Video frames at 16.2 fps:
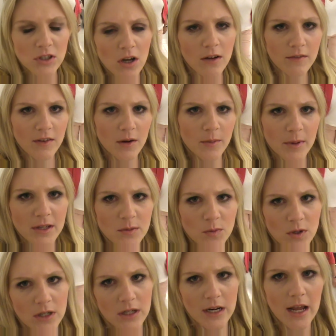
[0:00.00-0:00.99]
talk very much
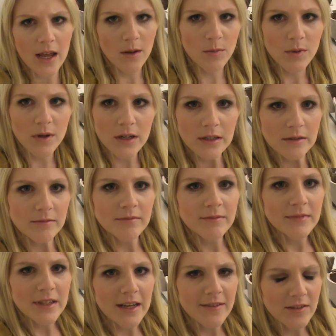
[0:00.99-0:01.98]
more today, but
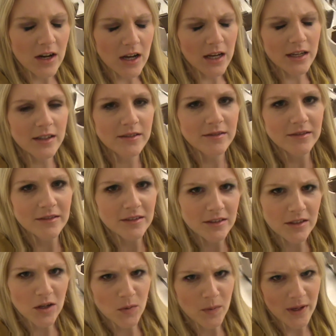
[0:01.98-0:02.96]
if not,
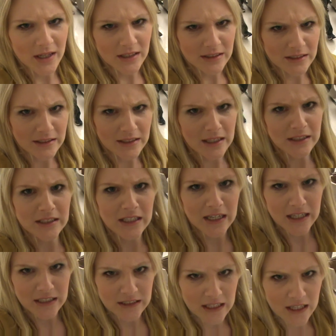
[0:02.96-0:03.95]
oh well. I'll see you
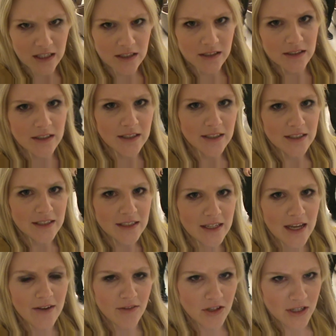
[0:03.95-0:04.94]
guys later.
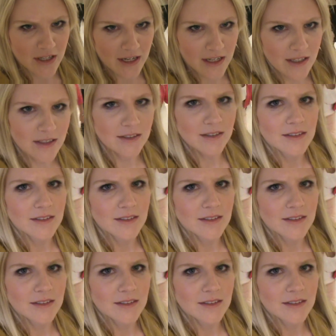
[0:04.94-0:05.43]
Have a good day.